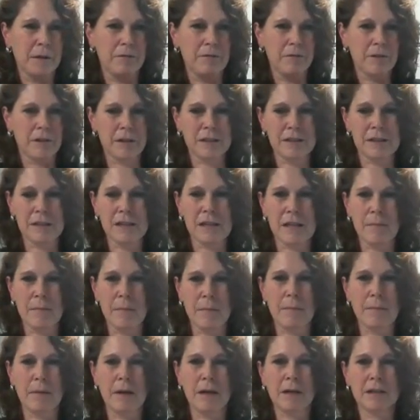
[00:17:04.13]
be very
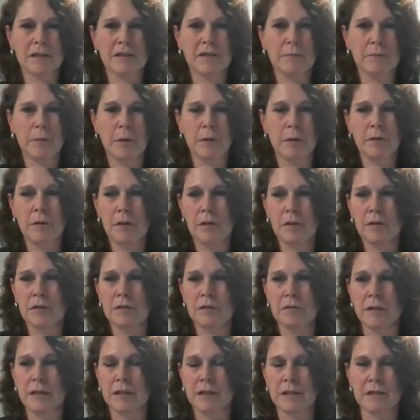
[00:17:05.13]
sleepy because of both of
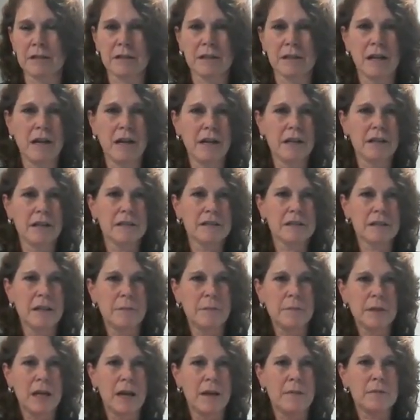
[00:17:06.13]
those reasons.
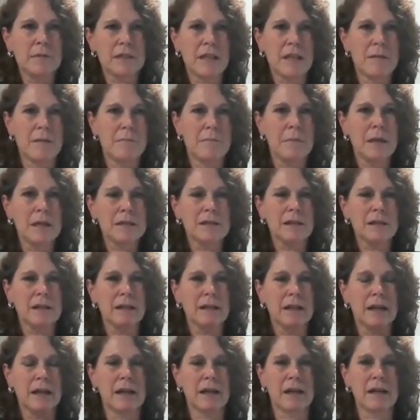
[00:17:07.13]
Sometimes they
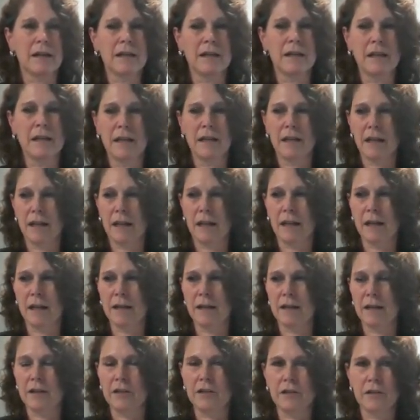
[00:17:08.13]
misalign
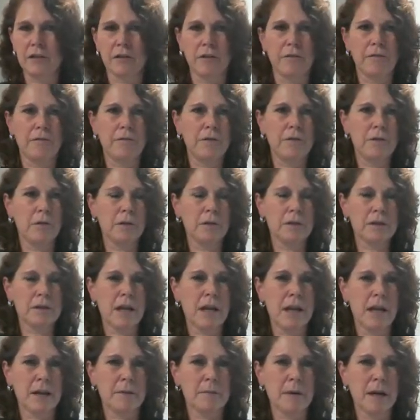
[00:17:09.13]
and your fuel
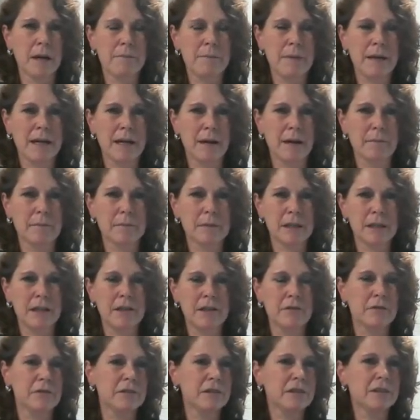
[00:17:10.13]
tank might be empty.
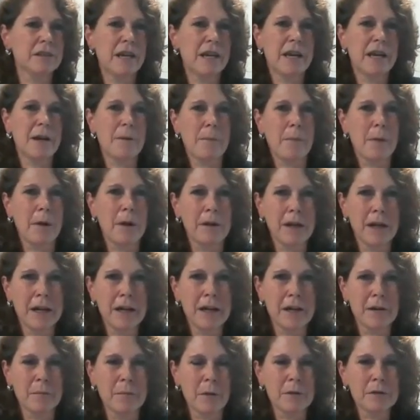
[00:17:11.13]
You've stayed up all
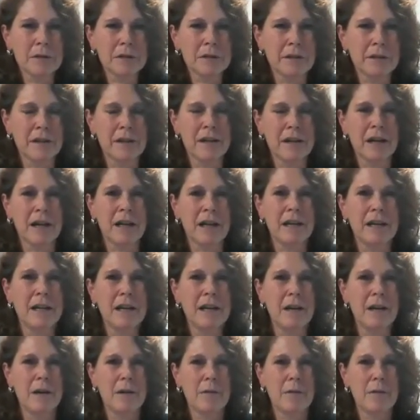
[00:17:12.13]
night or most of the night,